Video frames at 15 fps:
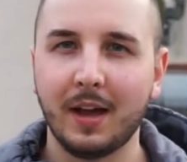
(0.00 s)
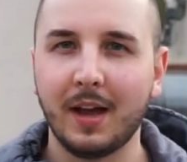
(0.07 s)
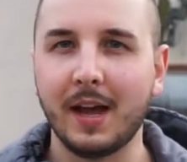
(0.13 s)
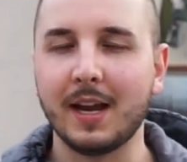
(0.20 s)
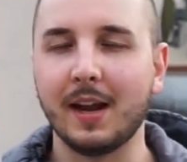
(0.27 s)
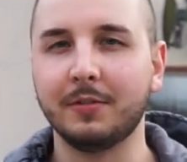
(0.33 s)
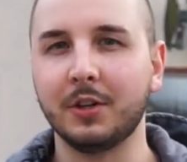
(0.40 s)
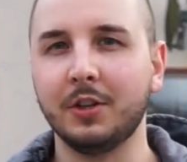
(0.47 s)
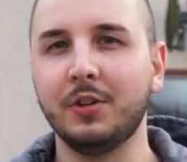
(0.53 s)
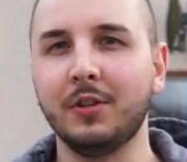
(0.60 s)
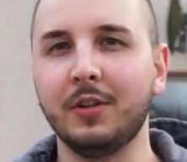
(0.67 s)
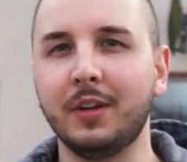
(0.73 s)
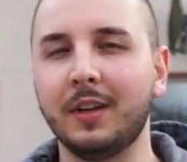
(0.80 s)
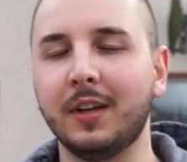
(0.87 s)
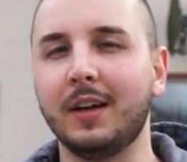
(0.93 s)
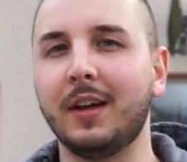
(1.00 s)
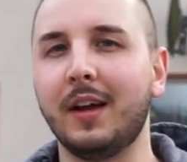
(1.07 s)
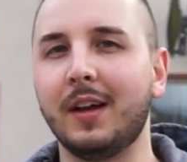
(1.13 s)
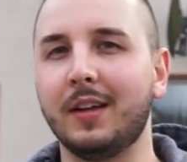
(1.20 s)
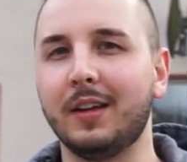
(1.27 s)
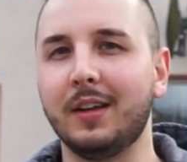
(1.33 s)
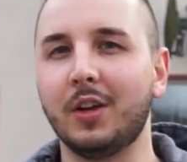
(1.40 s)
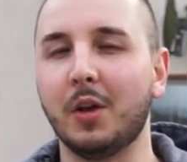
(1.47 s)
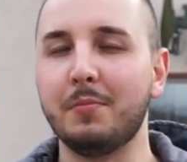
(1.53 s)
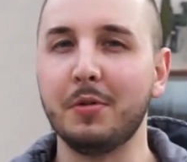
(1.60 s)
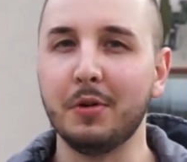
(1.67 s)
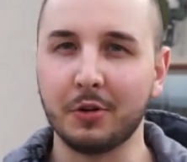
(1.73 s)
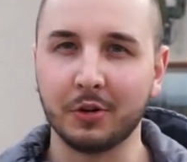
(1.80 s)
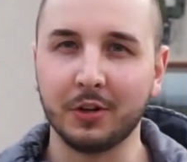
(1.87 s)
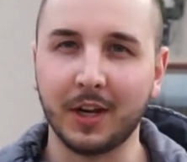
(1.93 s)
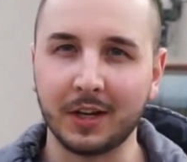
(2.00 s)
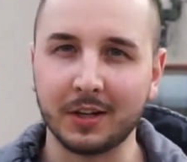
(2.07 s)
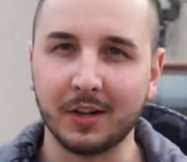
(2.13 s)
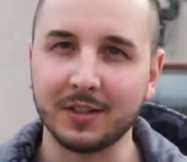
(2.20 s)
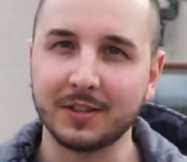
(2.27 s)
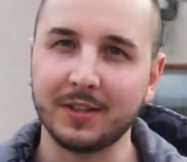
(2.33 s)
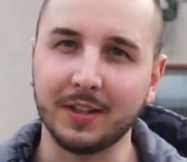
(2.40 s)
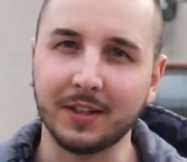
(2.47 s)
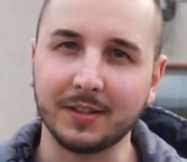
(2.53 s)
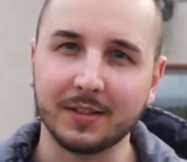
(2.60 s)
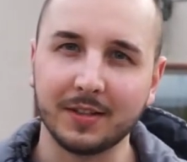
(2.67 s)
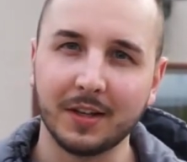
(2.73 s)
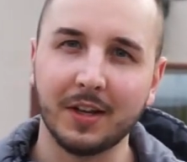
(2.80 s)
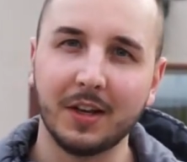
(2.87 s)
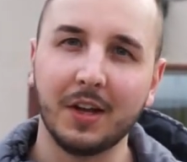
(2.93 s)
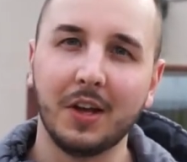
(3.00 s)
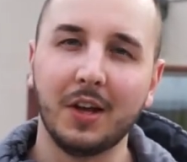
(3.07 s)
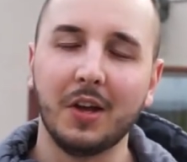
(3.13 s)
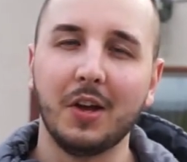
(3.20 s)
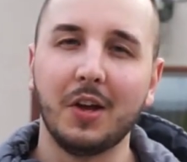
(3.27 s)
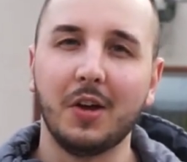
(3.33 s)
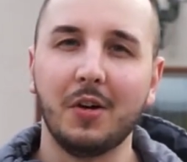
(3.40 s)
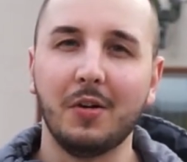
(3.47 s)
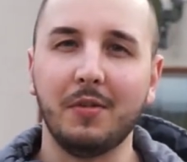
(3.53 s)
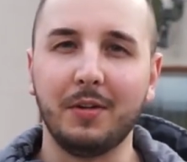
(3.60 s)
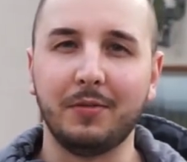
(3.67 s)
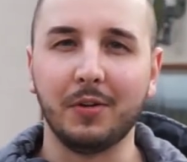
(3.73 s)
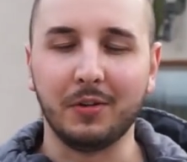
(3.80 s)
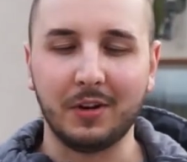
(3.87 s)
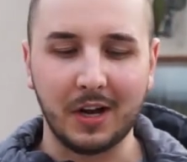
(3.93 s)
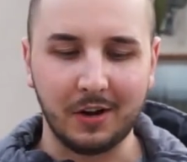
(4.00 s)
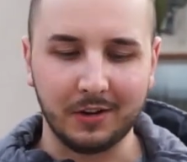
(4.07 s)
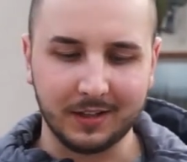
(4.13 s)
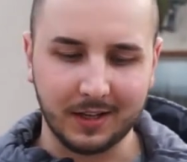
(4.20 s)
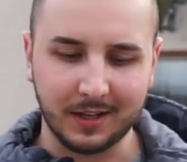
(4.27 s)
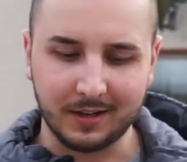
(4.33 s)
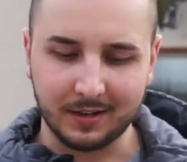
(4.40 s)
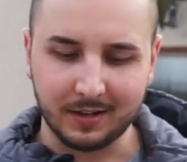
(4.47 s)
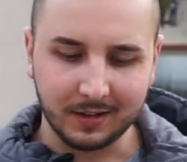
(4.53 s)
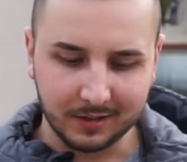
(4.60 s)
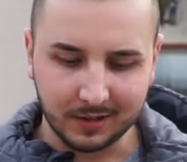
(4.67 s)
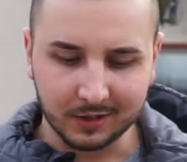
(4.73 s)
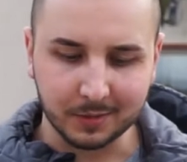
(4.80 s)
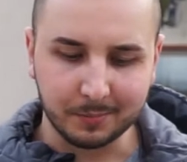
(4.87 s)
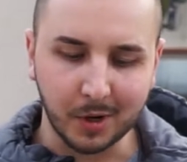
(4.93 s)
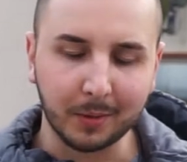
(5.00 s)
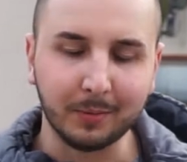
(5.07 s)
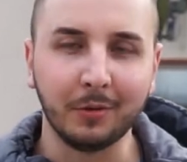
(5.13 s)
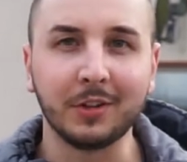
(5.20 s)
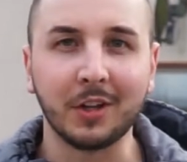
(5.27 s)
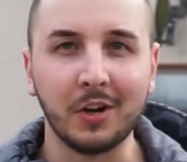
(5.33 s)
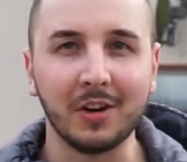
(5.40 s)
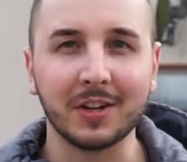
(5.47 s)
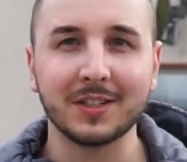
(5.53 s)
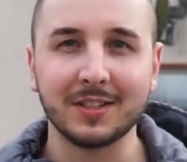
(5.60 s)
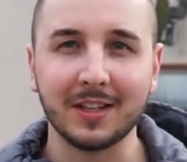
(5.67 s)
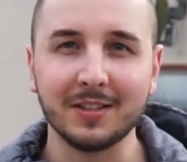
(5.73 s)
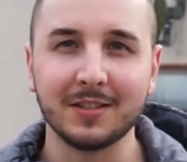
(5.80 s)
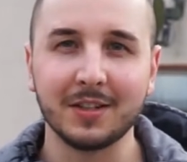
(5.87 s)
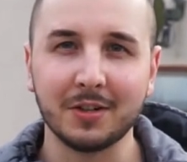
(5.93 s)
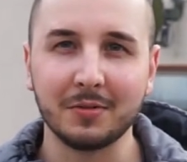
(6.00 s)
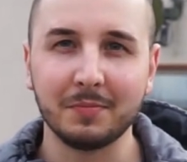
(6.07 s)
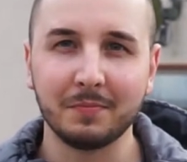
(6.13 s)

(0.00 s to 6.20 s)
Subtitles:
and after doing computer diagnostics we found out that there's a problem with the NOx sensor.